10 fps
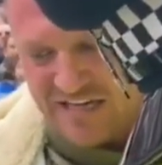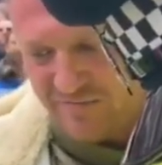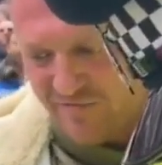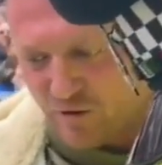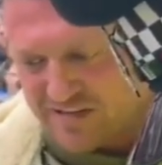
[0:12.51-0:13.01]

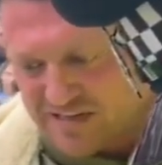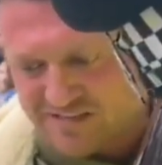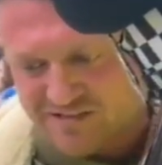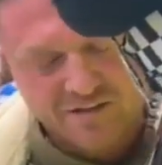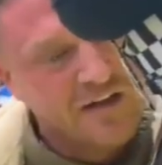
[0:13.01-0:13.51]
team following the
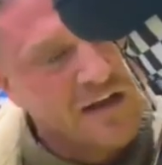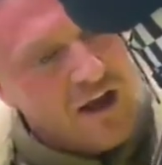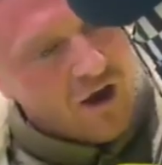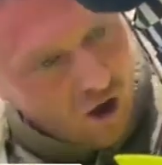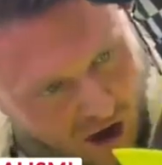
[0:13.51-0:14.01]
incident.
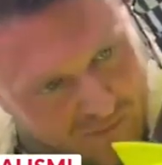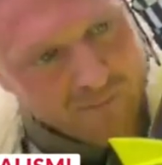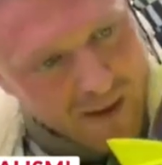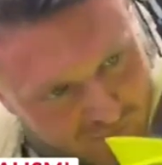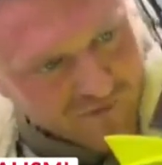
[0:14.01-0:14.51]
I'm
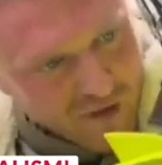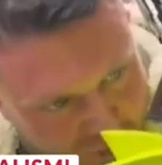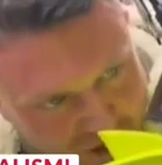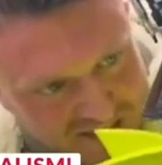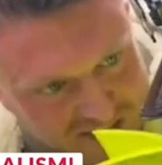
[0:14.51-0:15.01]
a member of the
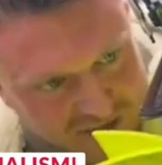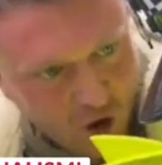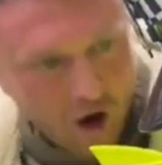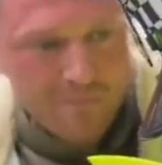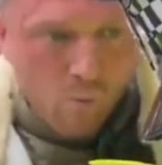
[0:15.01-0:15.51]
press.
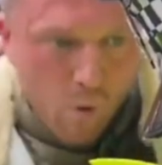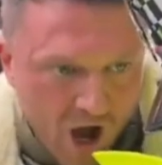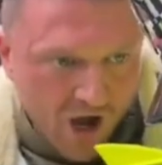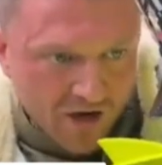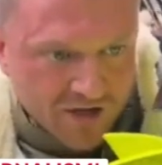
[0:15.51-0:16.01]
I'm at
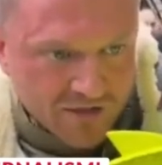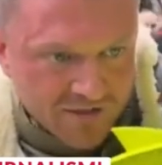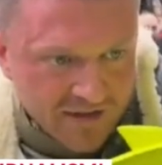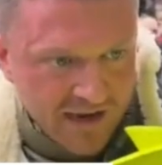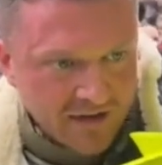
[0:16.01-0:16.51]
work.
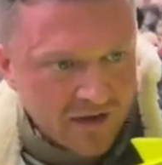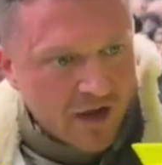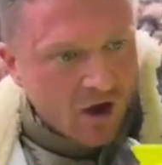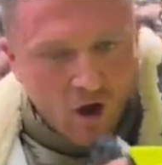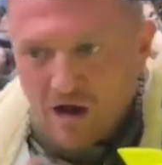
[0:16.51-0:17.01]
Yeah?
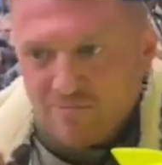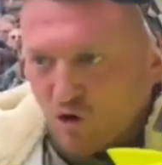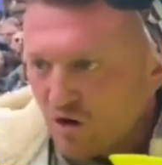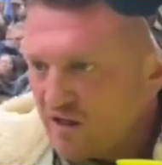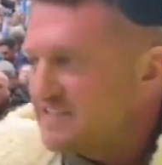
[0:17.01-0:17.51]
I'm
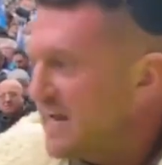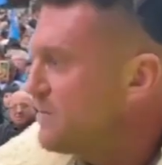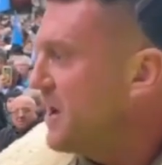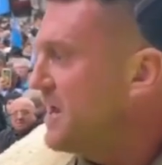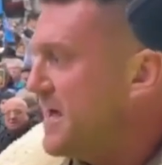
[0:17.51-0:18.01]
not. Is
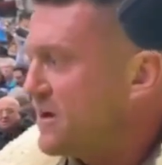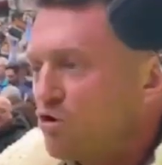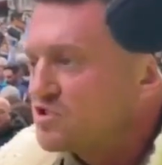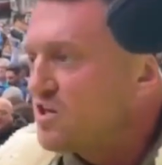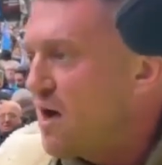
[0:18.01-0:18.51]
anyone here
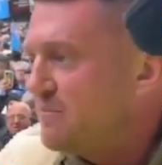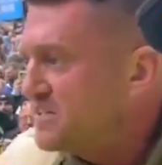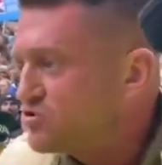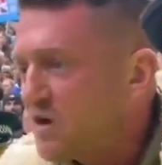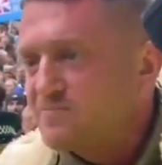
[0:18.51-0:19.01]
caused alarm and
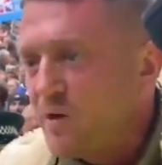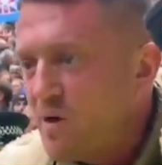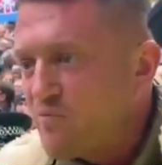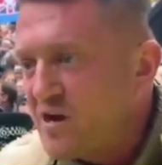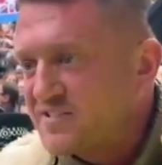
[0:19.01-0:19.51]
distress by
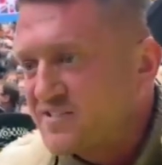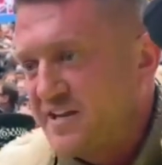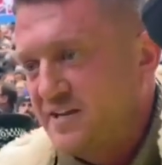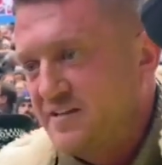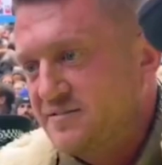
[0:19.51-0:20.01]
my presence
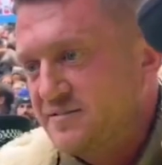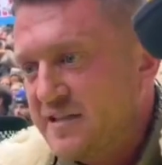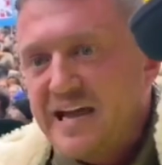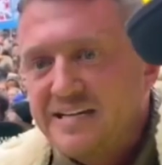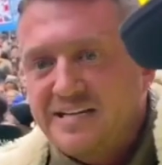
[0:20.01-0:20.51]
here?
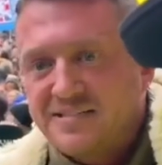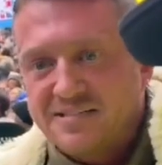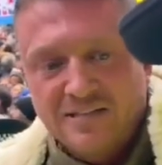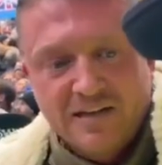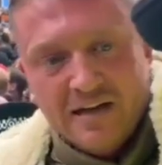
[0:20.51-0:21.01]
No.
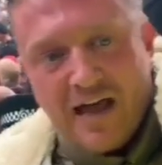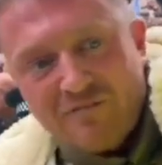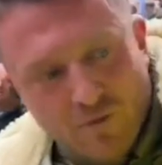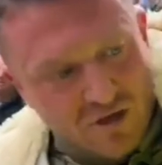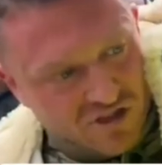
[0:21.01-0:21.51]
Ladies,
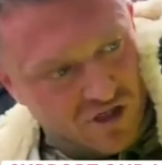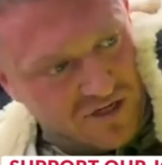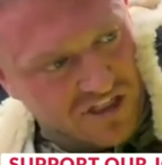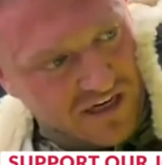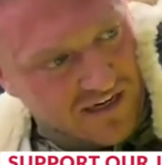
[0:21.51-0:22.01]
everyone's
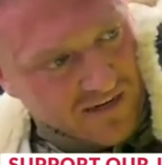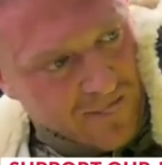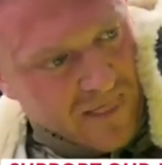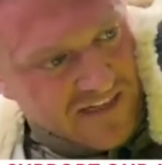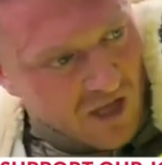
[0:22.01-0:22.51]
Jewish no,
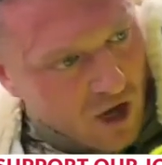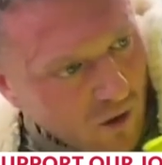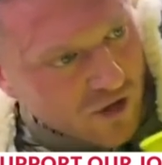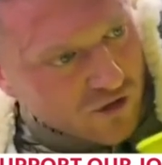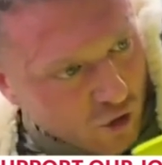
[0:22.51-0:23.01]
here. There's no, no,
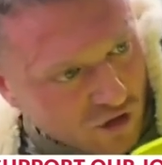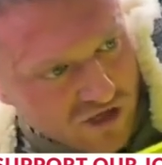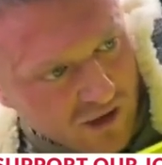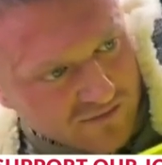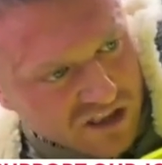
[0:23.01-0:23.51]
one who's caused
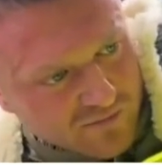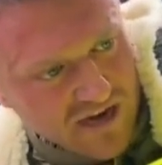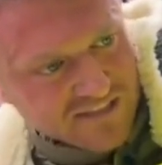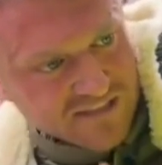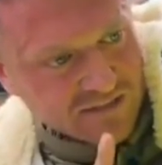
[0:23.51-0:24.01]
alarm and
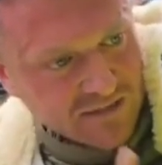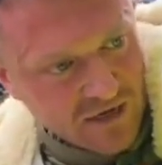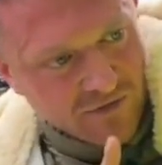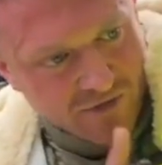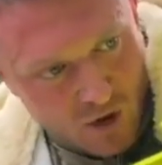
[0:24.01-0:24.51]

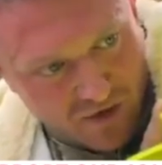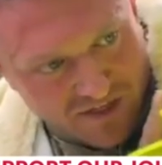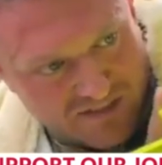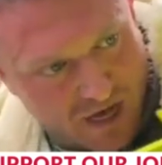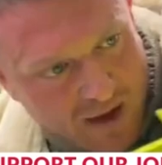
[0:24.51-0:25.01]
distress. No one
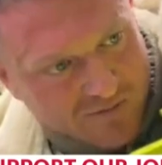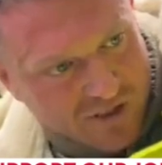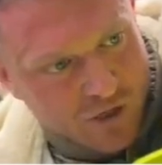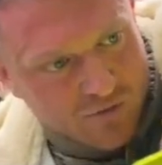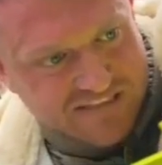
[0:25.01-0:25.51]
has come up
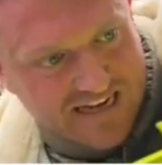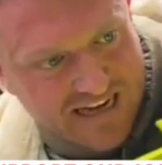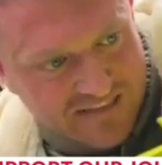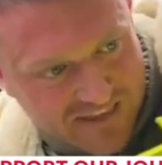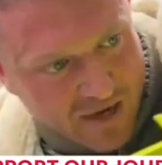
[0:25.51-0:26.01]
to you and said
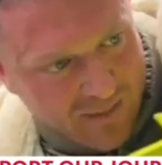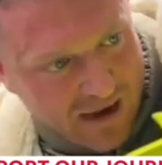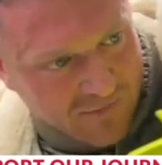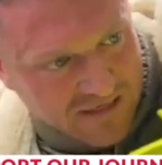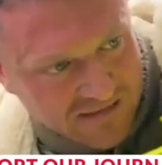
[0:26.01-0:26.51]
anything
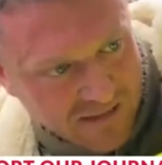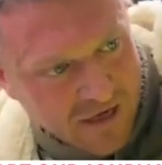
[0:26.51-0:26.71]
about me.